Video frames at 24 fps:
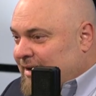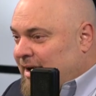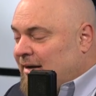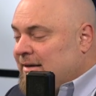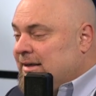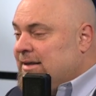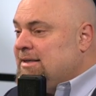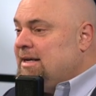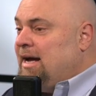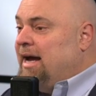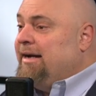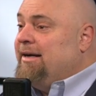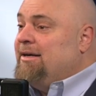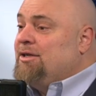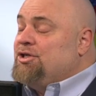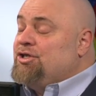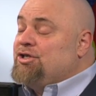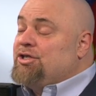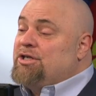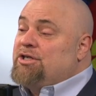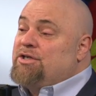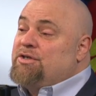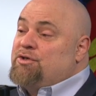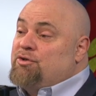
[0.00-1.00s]
our entire
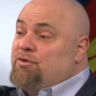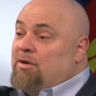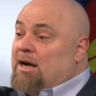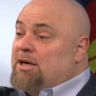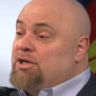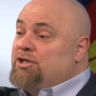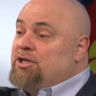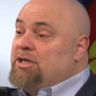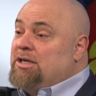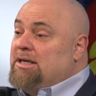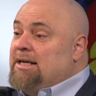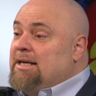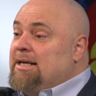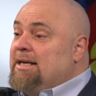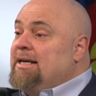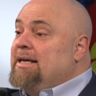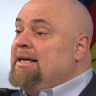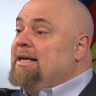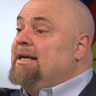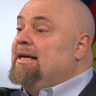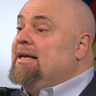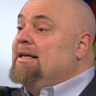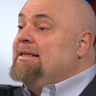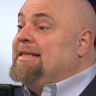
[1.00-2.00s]
church structure
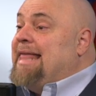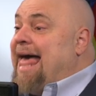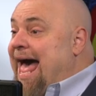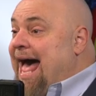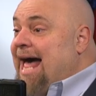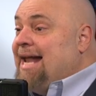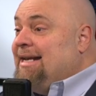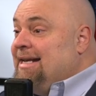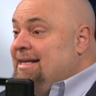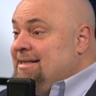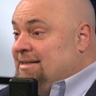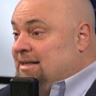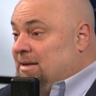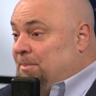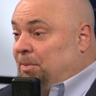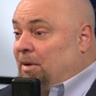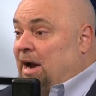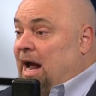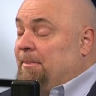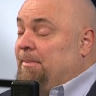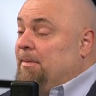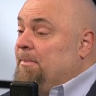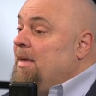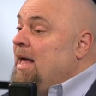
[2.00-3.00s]
that is the
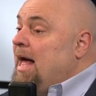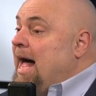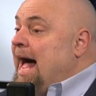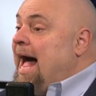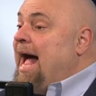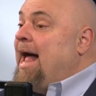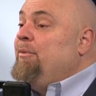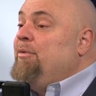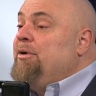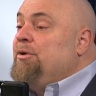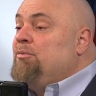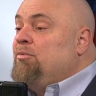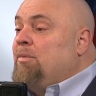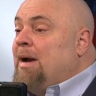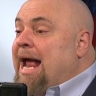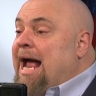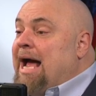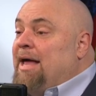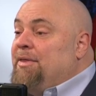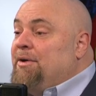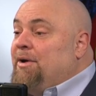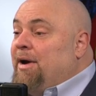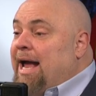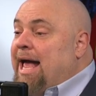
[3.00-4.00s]
problem. I would
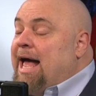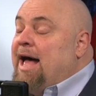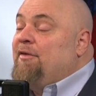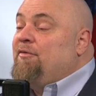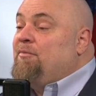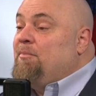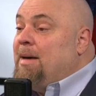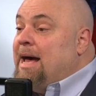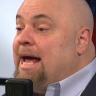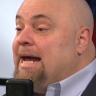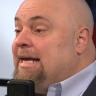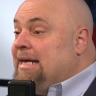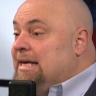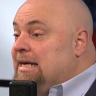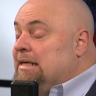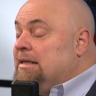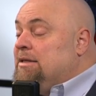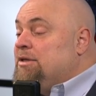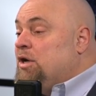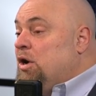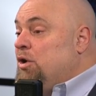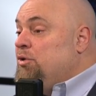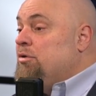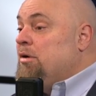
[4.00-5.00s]
rather have my
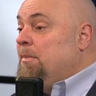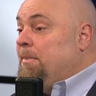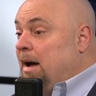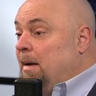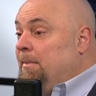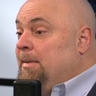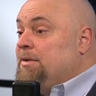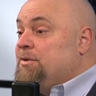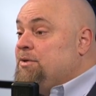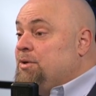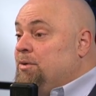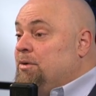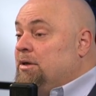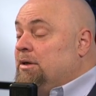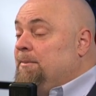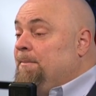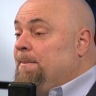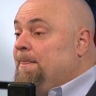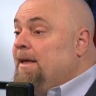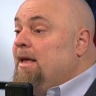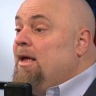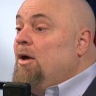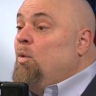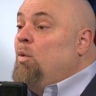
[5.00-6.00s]
kids go to a public
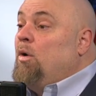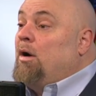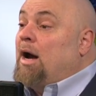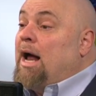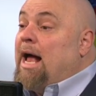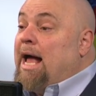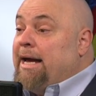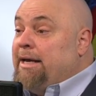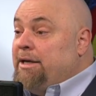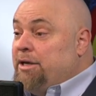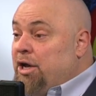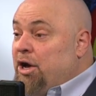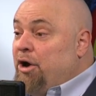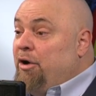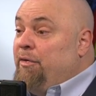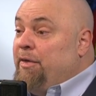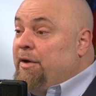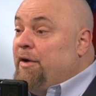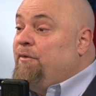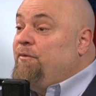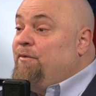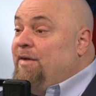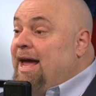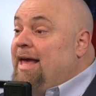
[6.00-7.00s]
school where I know
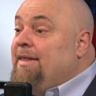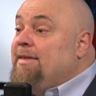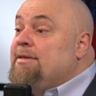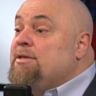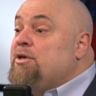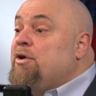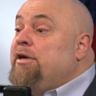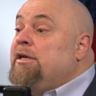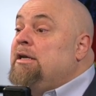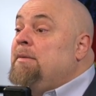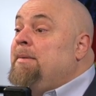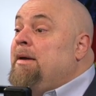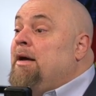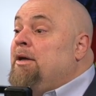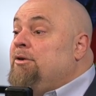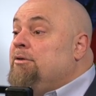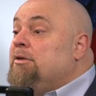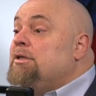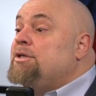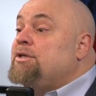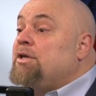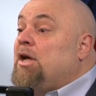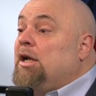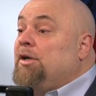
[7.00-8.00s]
their faith is going to be under
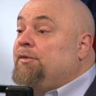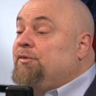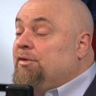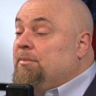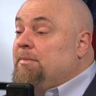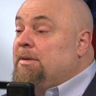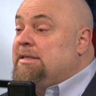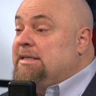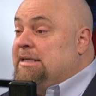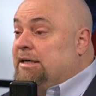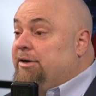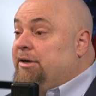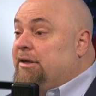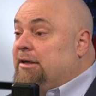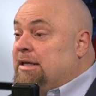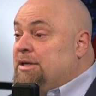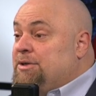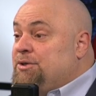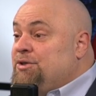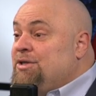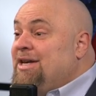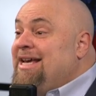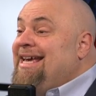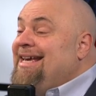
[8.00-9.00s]
assault from
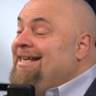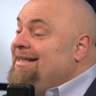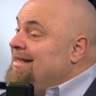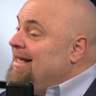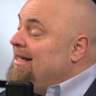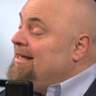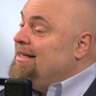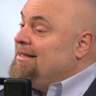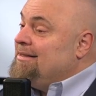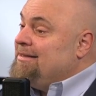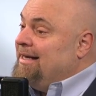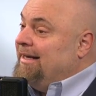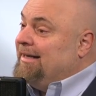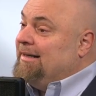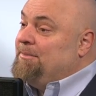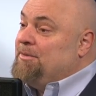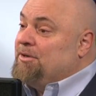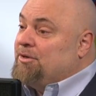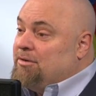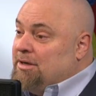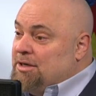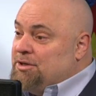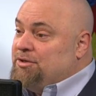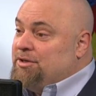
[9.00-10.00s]
materialists than to send them
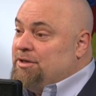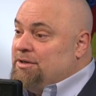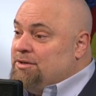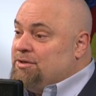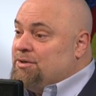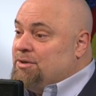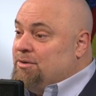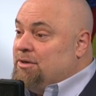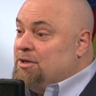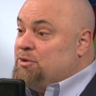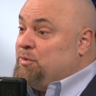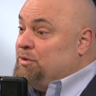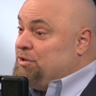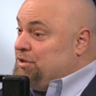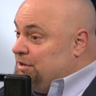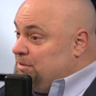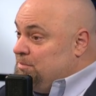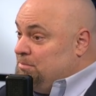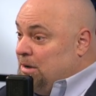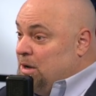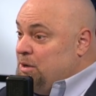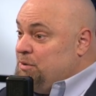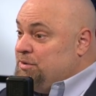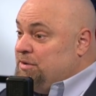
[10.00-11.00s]
to Christian schools, which is
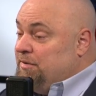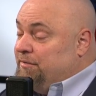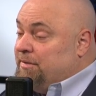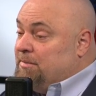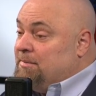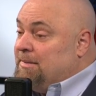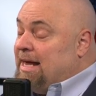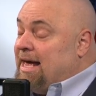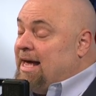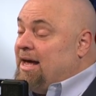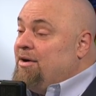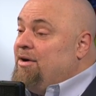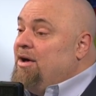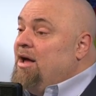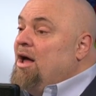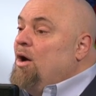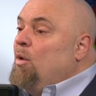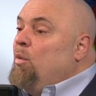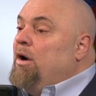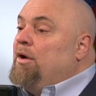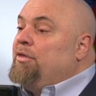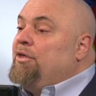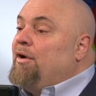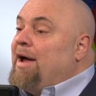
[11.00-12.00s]
most of them now,
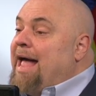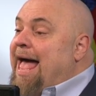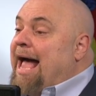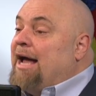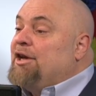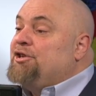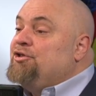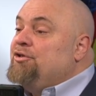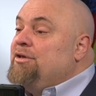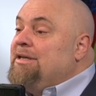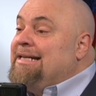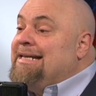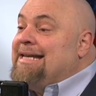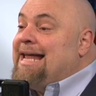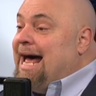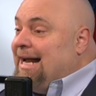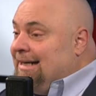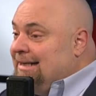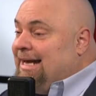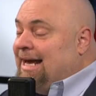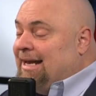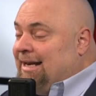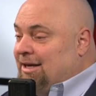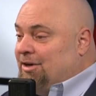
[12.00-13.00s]
where they're actually
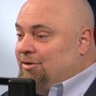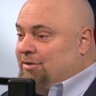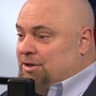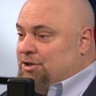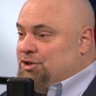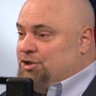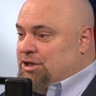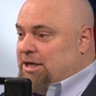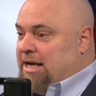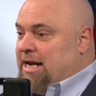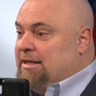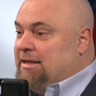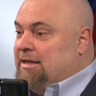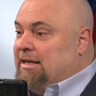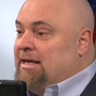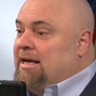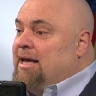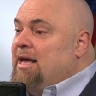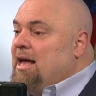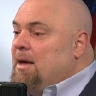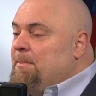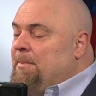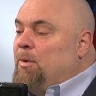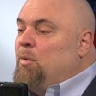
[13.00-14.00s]
not getting Christianity,
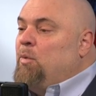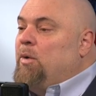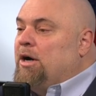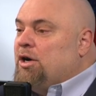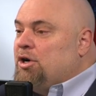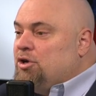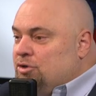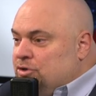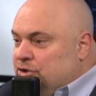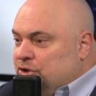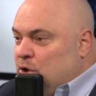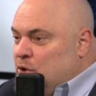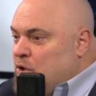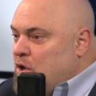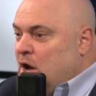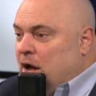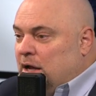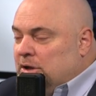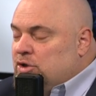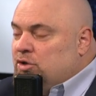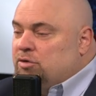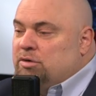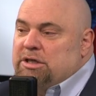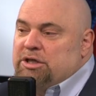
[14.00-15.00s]
but where so
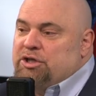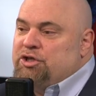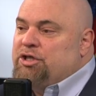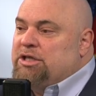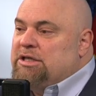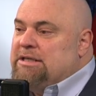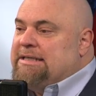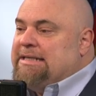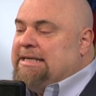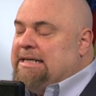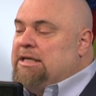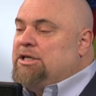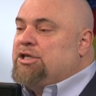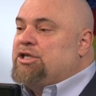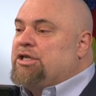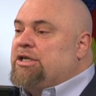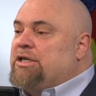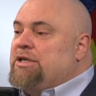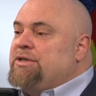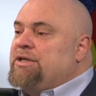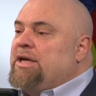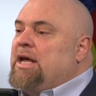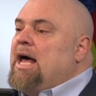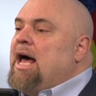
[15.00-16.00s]
called Christian
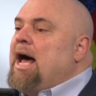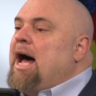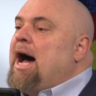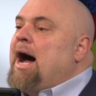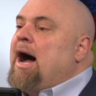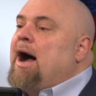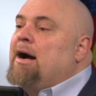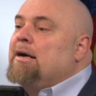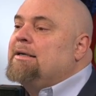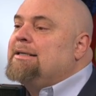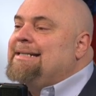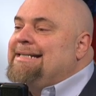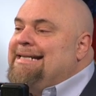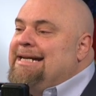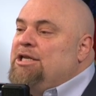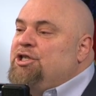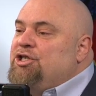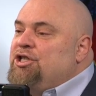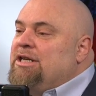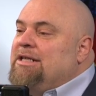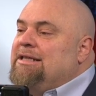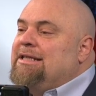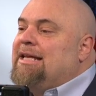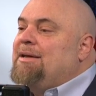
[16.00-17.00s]
teachers are
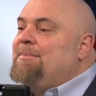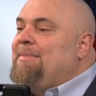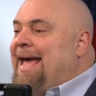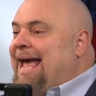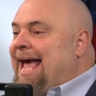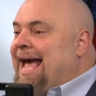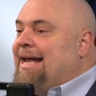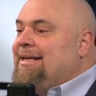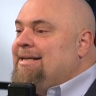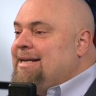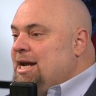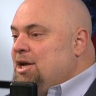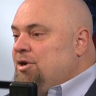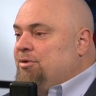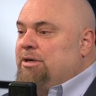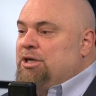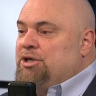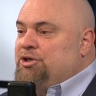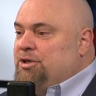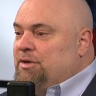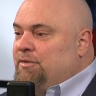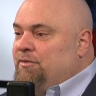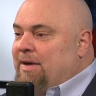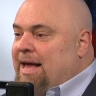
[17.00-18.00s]
teaching them anti
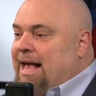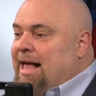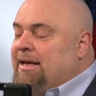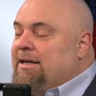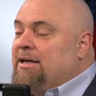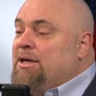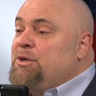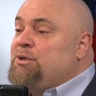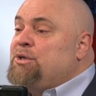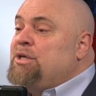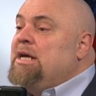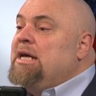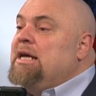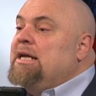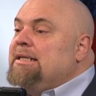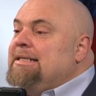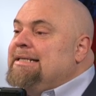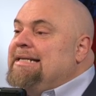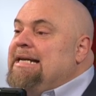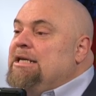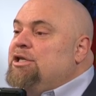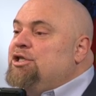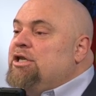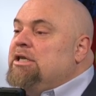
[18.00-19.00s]
Christian values,
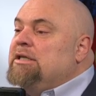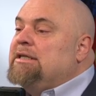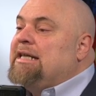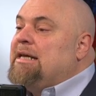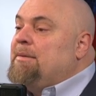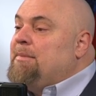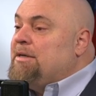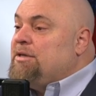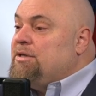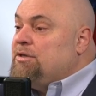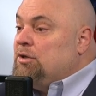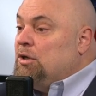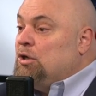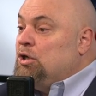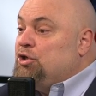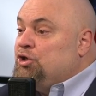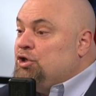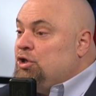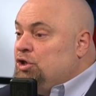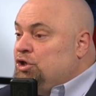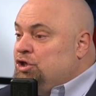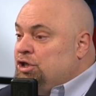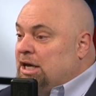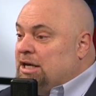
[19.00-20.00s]
teaching them a
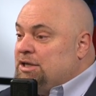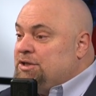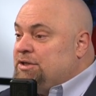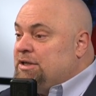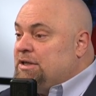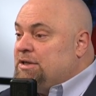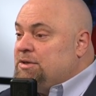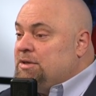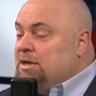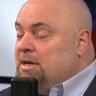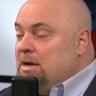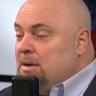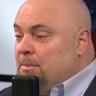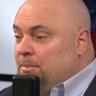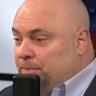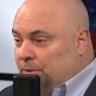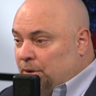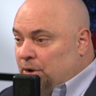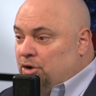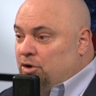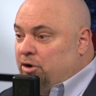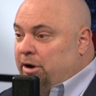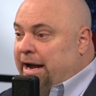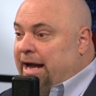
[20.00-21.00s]
social justice
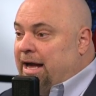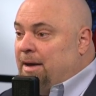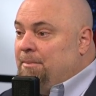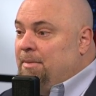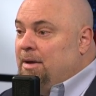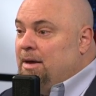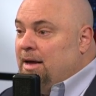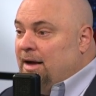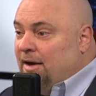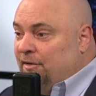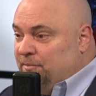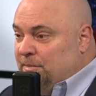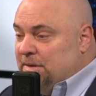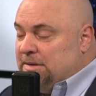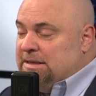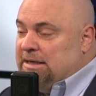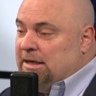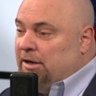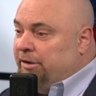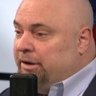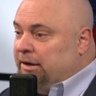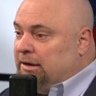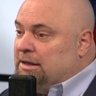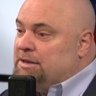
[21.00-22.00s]
program of
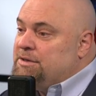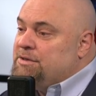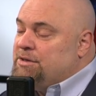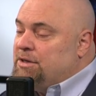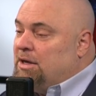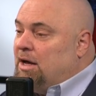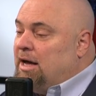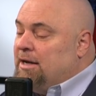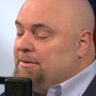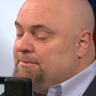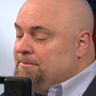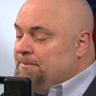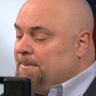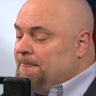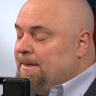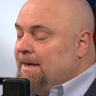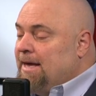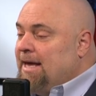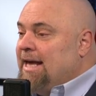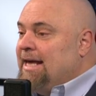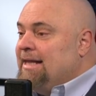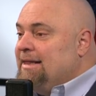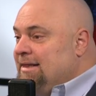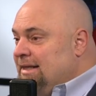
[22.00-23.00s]
materialist thought.
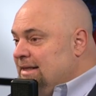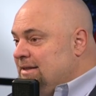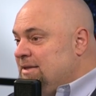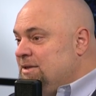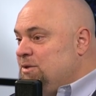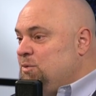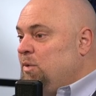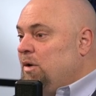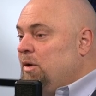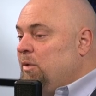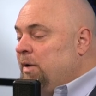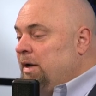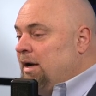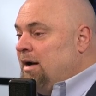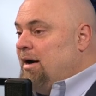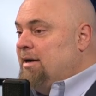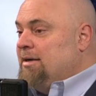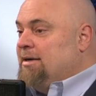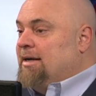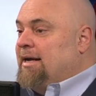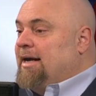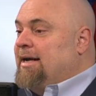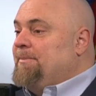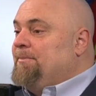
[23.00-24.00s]
This is where we are
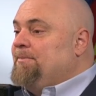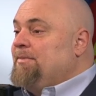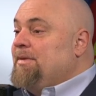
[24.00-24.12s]
today.